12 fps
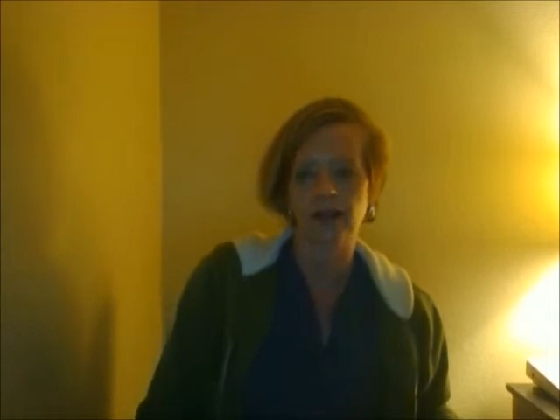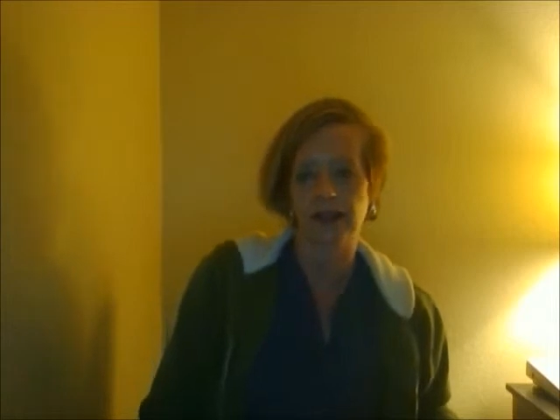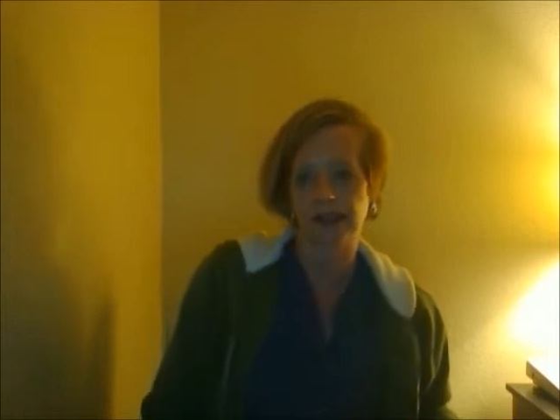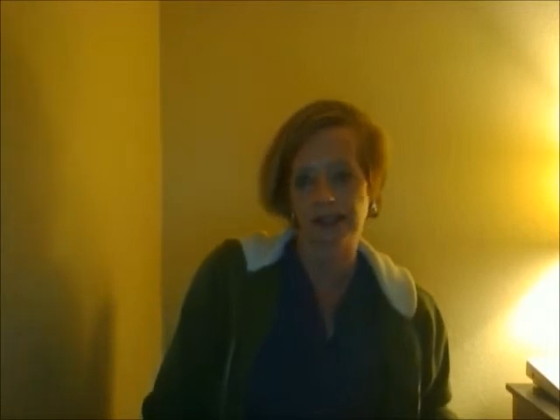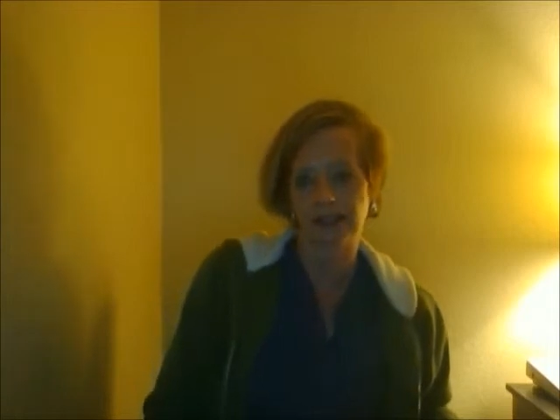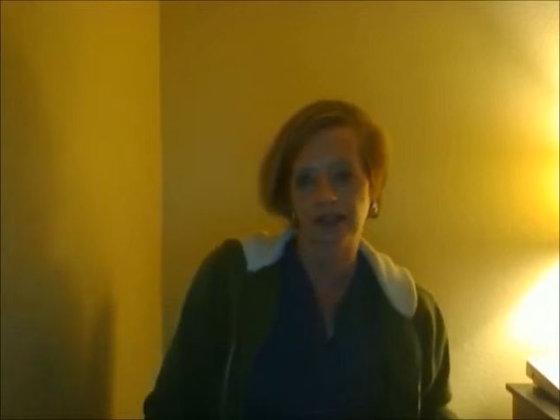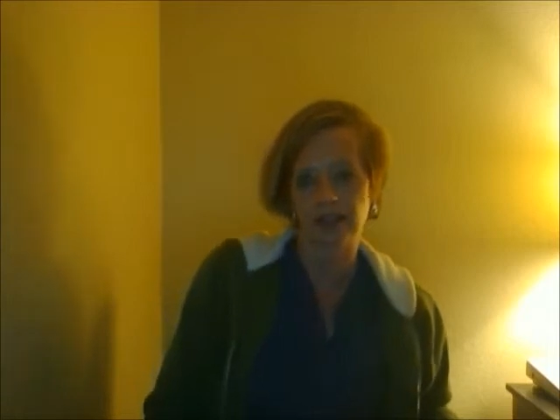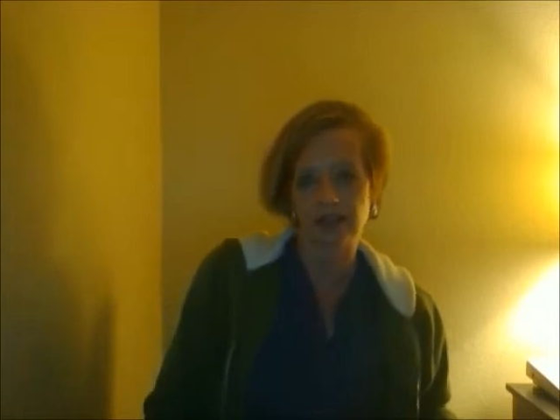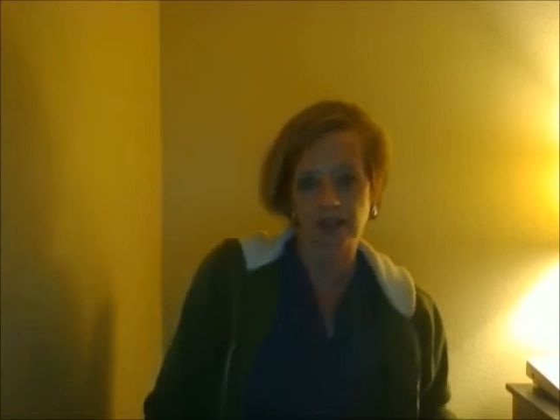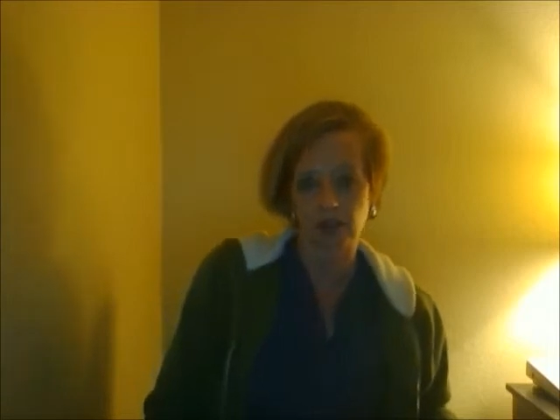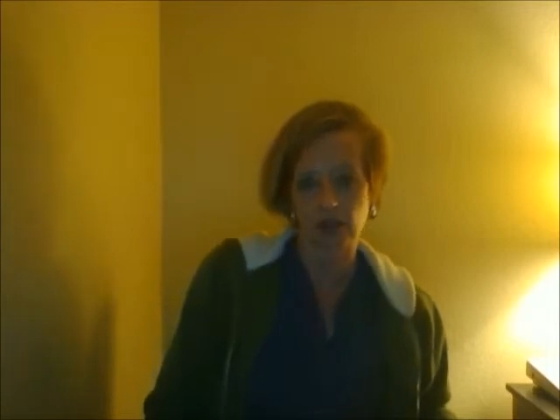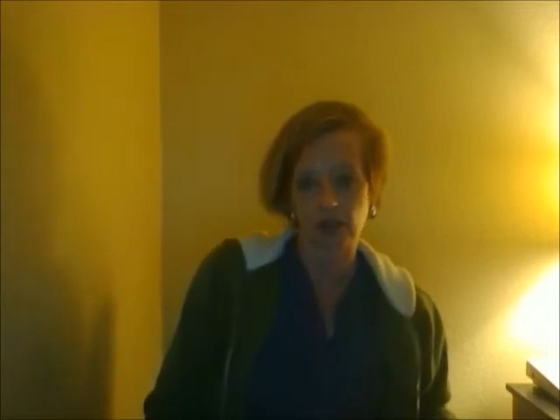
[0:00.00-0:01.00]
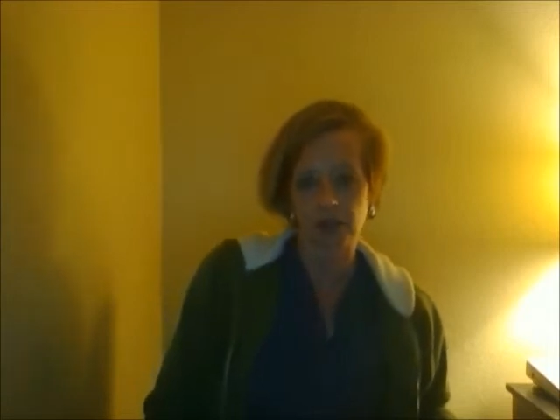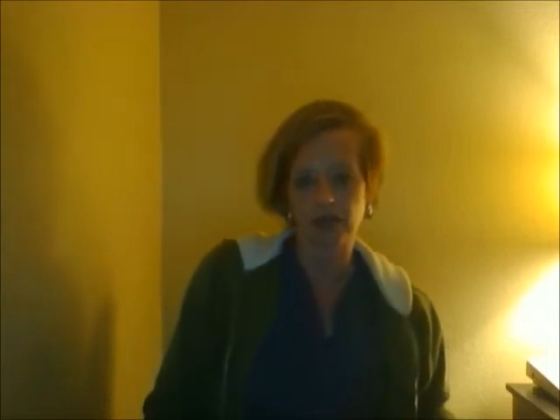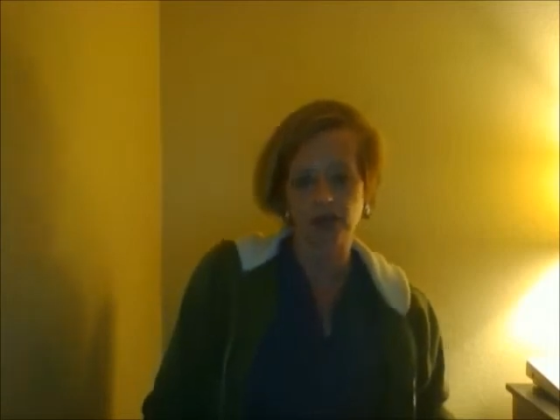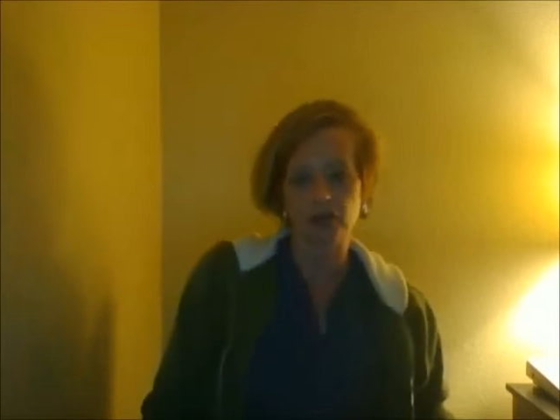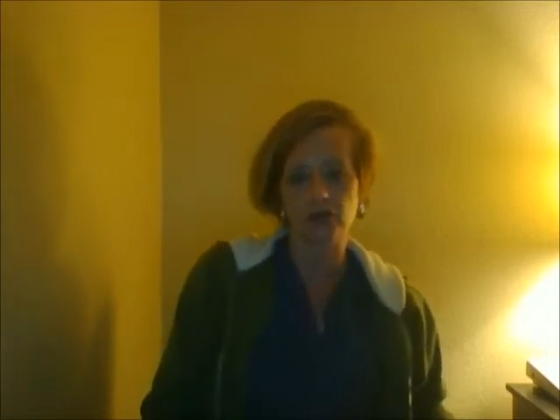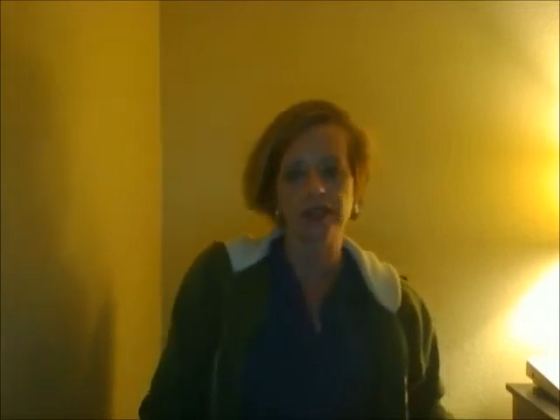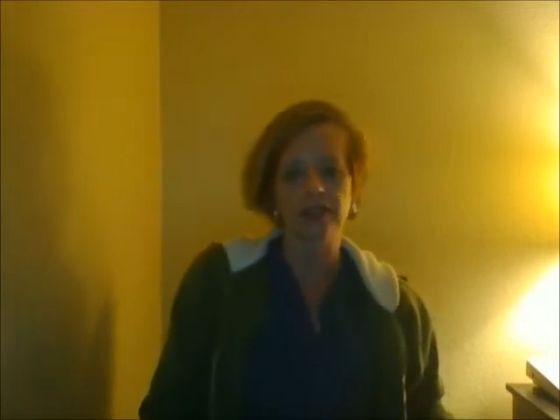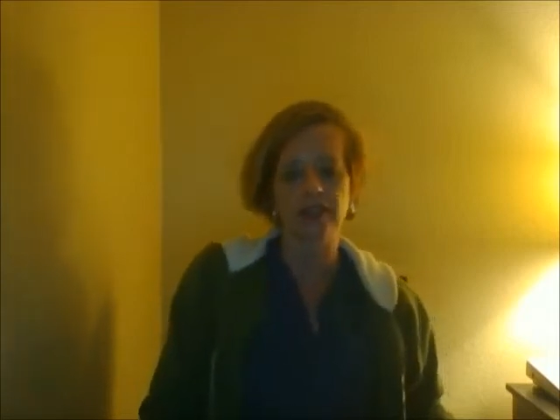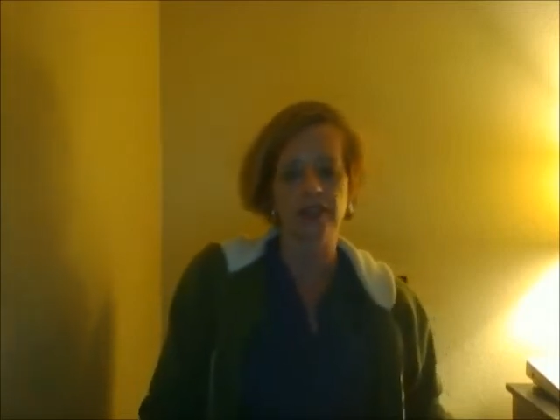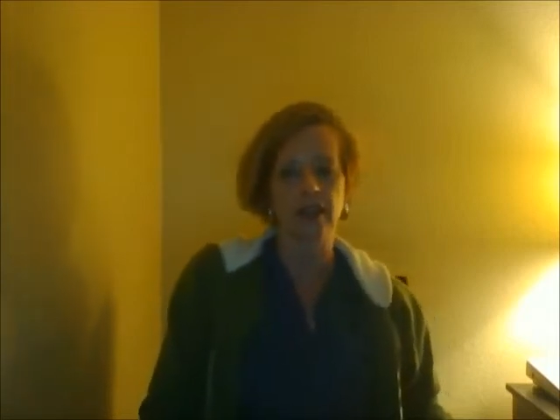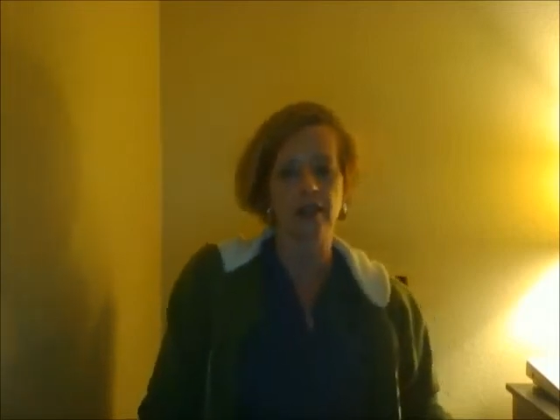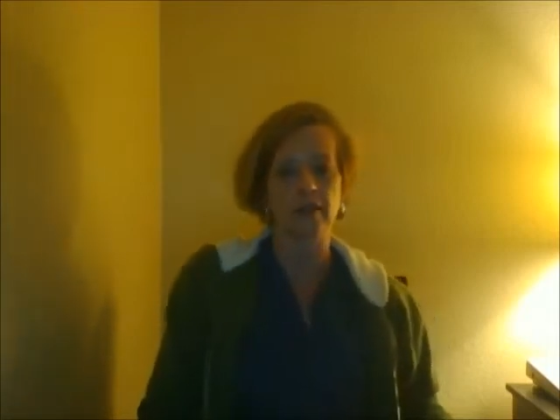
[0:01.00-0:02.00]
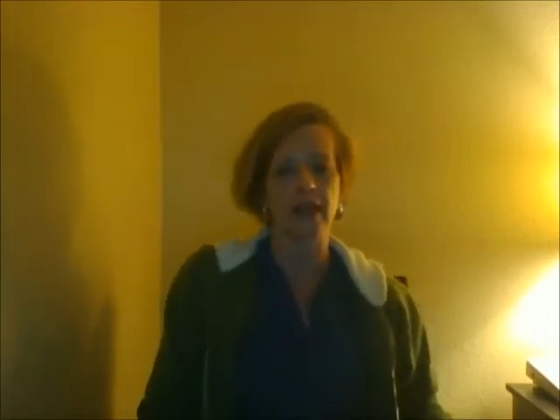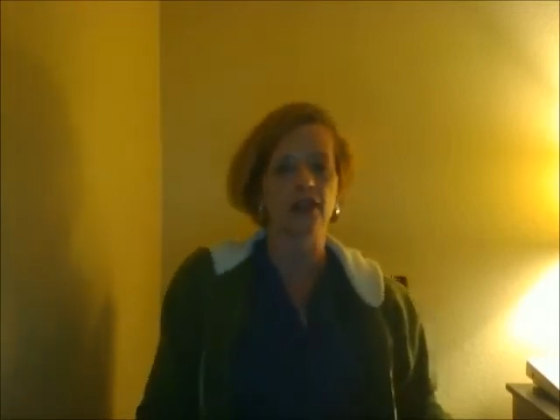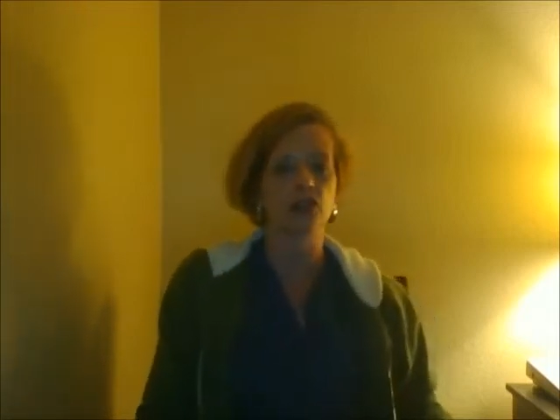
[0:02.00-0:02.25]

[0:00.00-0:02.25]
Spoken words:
They let terrorists out roaming the streets, and they make